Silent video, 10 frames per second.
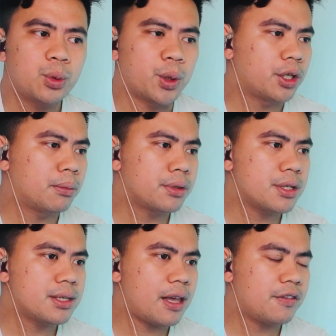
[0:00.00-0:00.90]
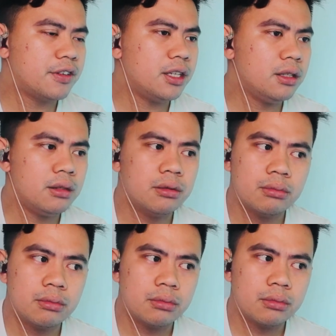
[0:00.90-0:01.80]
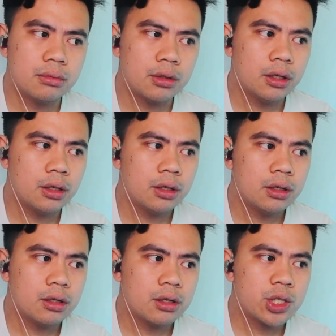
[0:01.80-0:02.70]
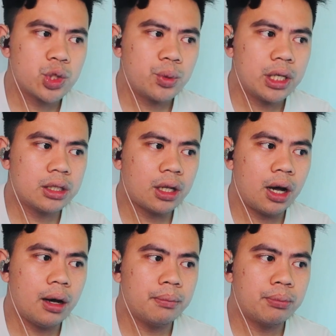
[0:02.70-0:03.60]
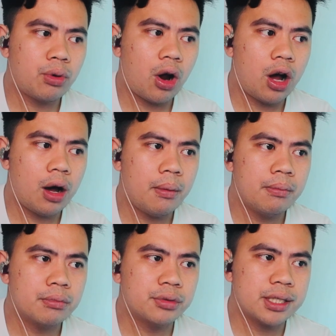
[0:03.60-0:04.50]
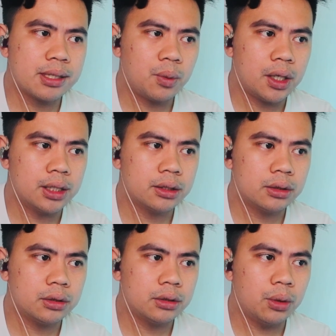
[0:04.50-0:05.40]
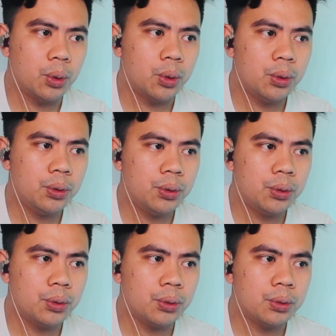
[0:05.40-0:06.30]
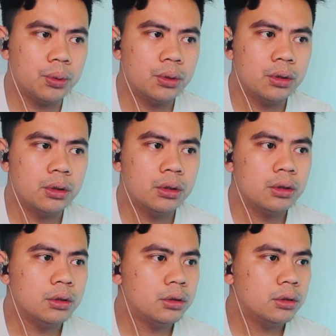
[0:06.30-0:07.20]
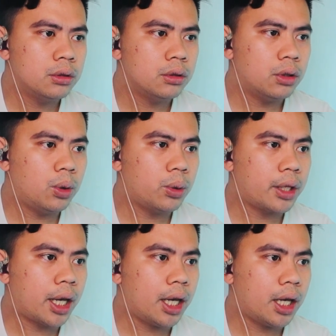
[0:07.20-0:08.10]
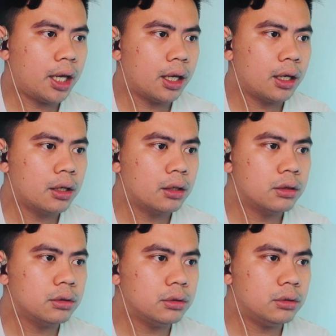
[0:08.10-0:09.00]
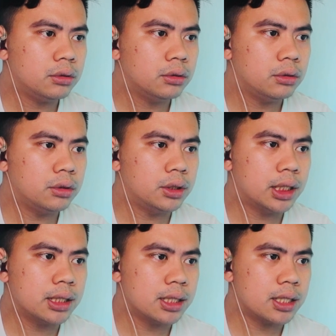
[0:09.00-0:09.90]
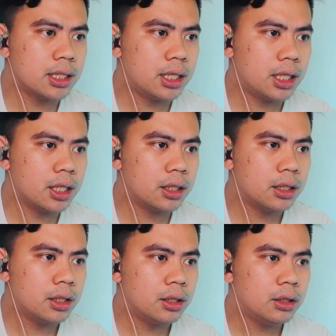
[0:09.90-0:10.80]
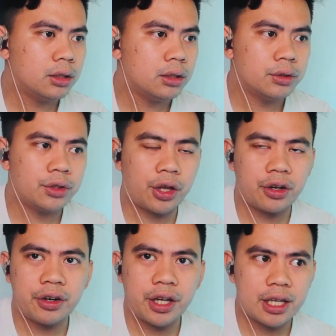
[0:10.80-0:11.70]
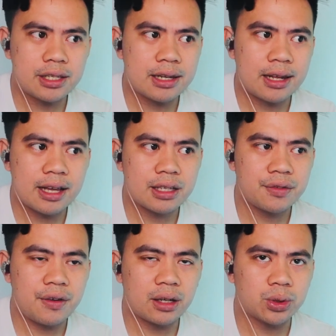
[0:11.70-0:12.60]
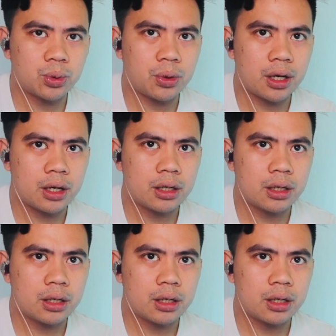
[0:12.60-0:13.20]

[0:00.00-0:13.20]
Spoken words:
Or number 7, Sweeta from Rizawan. Oh, okay. This is it. There is an X factor.